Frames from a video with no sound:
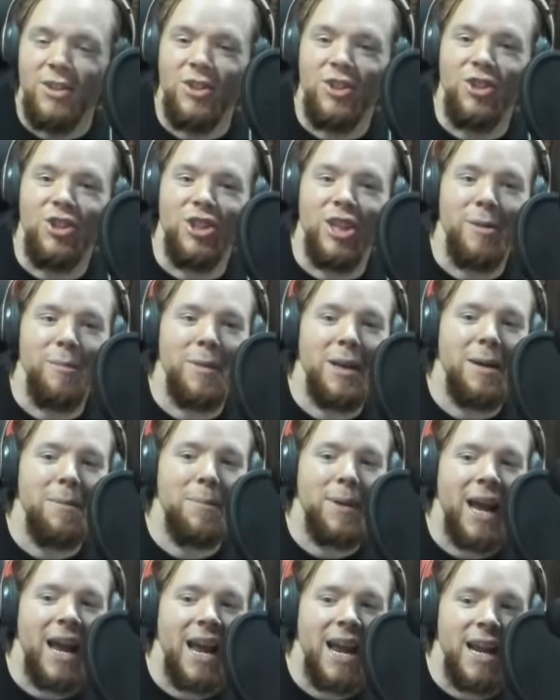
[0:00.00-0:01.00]
Jimmy
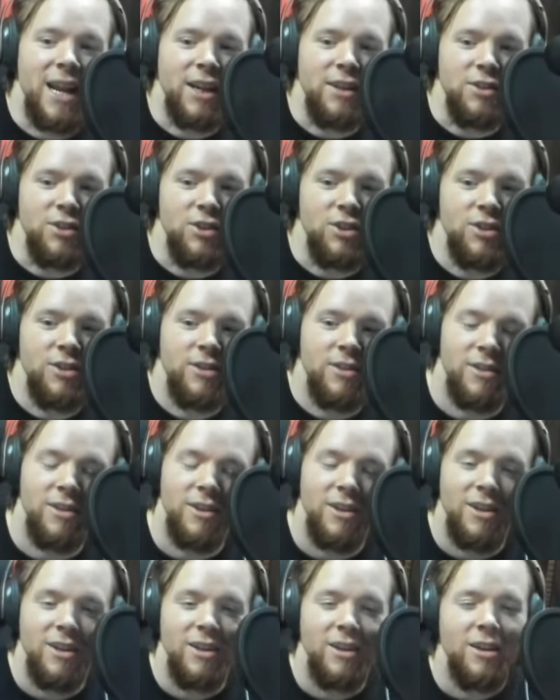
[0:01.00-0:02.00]
Page.
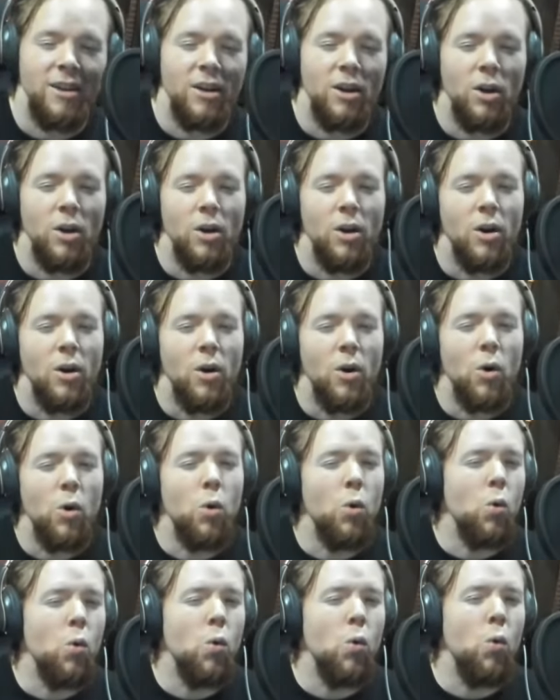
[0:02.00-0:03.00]

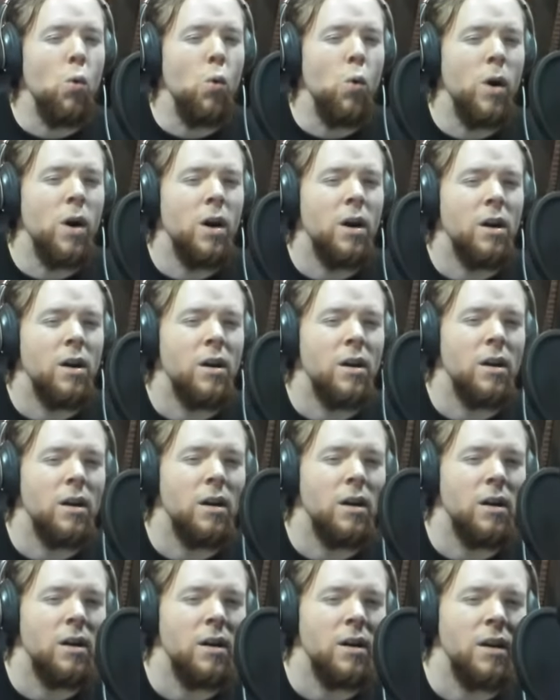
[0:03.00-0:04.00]
Who
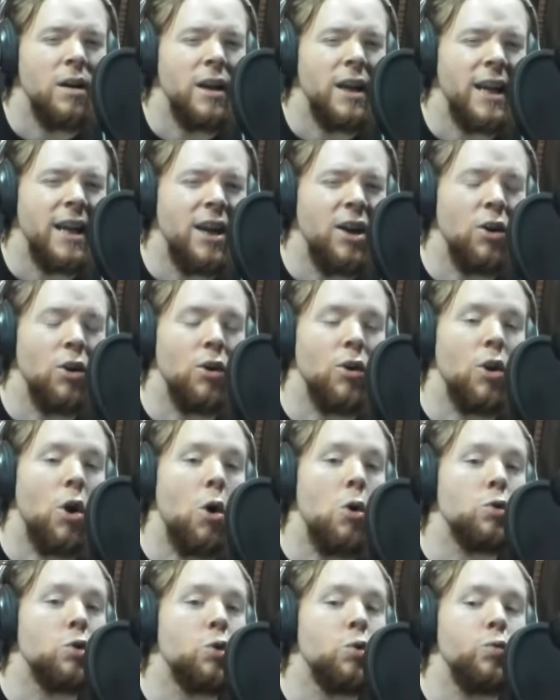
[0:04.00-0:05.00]
here
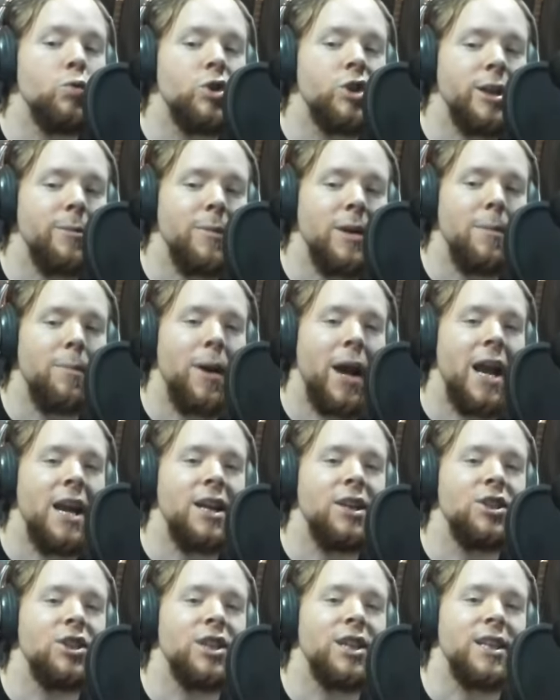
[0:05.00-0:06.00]
knows who Jimmy
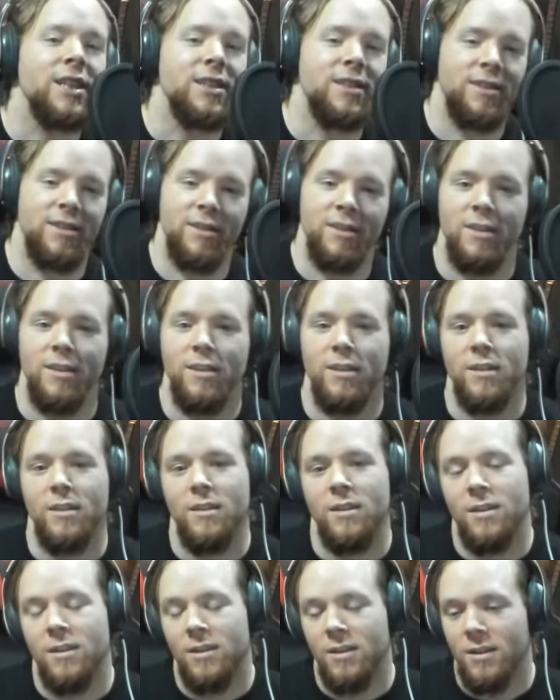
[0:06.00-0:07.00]
Page is?
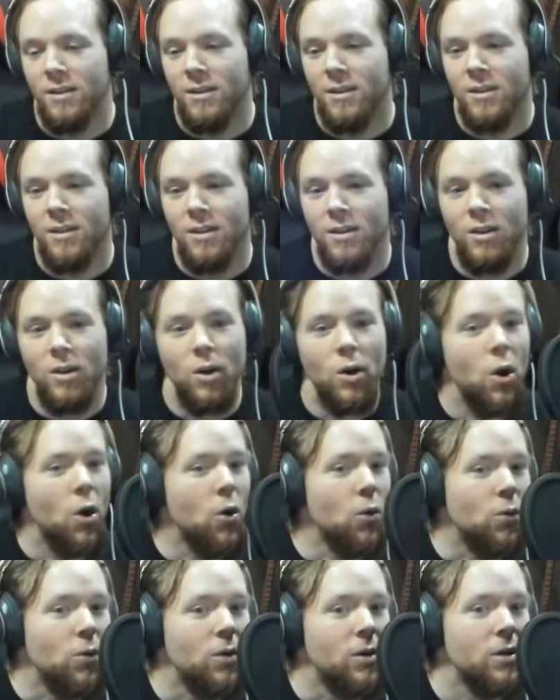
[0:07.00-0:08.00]

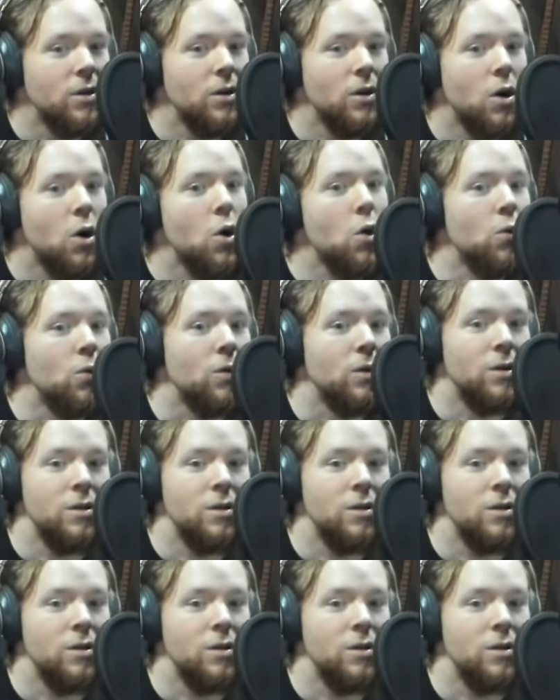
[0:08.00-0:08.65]
Who? Who?